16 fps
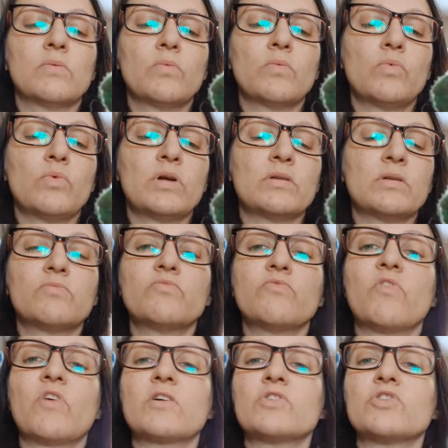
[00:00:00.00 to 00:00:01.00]
wood
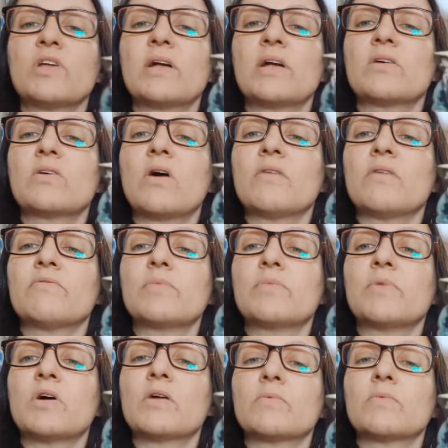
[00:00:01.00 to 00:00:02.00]
varnish that I got from the
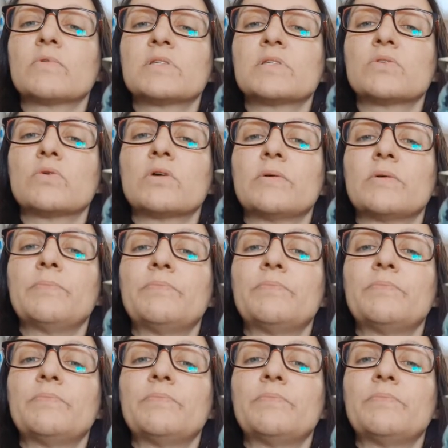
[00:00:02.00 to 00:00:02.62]
hardware store.